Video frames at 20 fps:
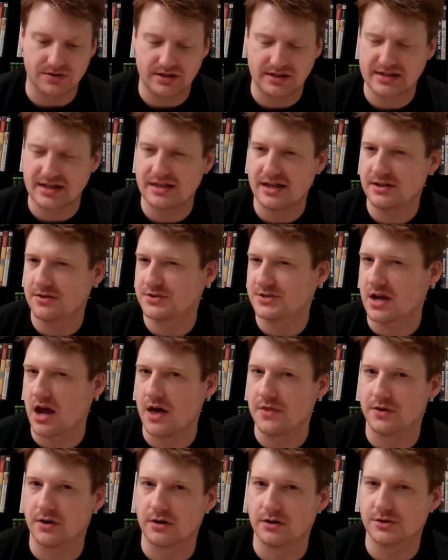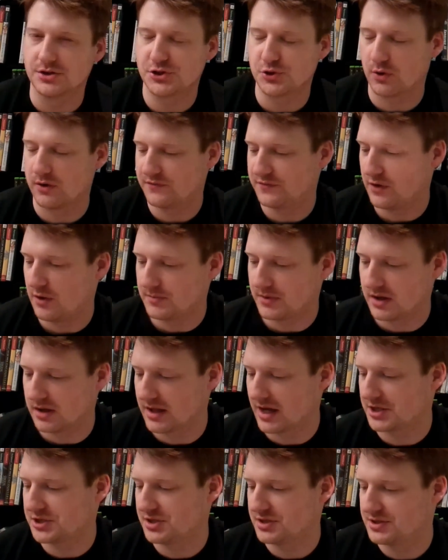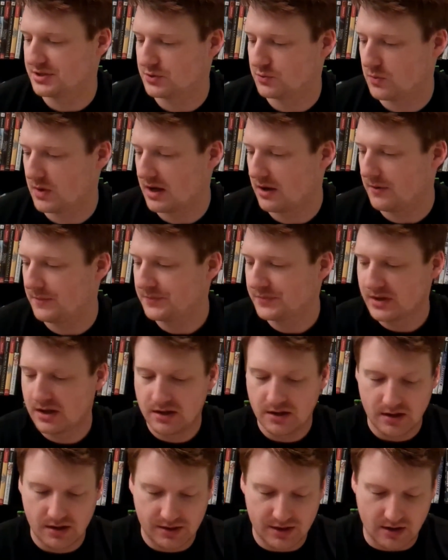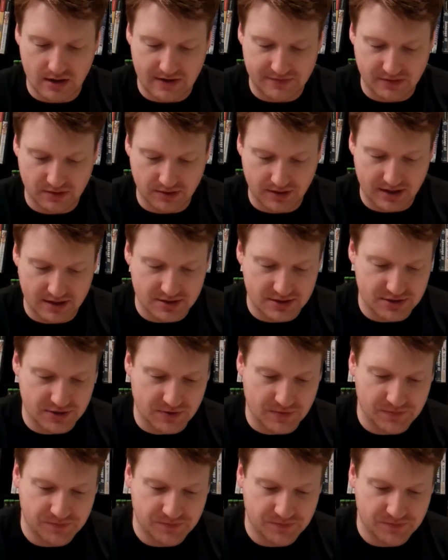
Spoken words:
because I think there's other short film collections as well that I'll have to look into.